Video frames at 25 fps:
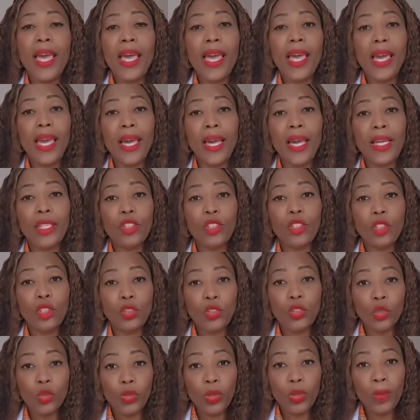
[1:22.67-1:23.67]
and
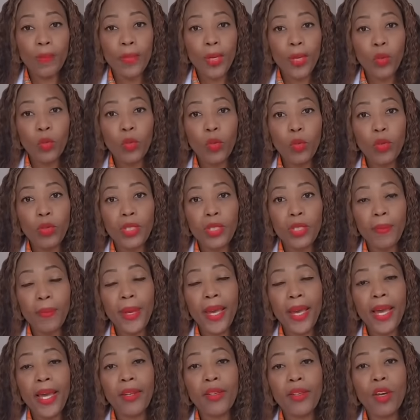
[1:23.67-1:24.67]
treatment will
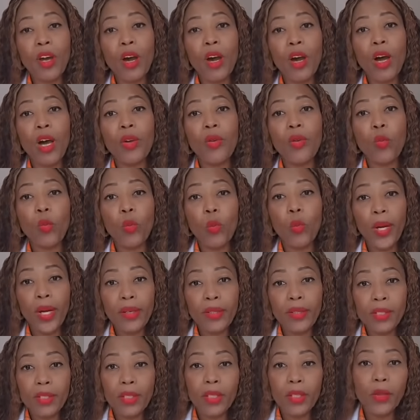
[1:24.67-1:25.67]
depend on
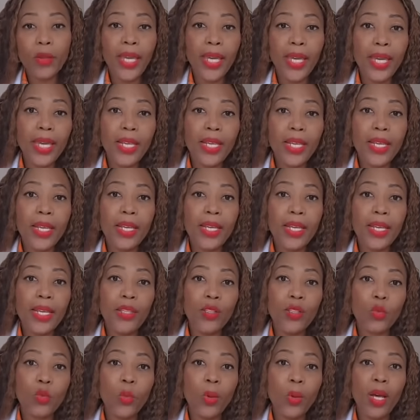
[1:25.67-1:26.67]
where it's located
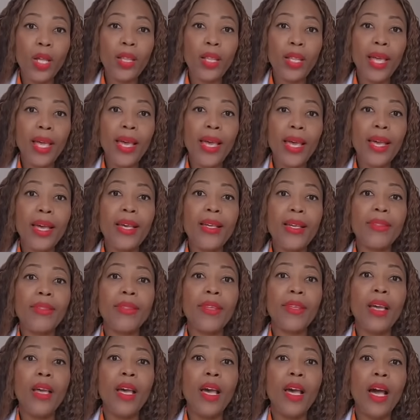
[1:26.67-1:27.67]
as well
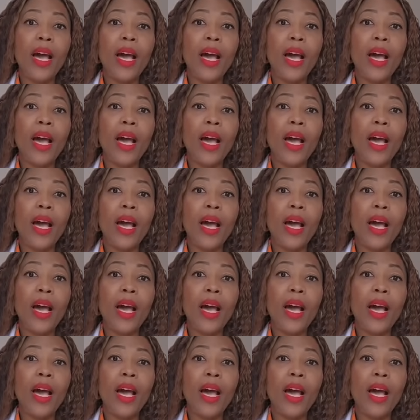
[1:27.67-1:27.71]
as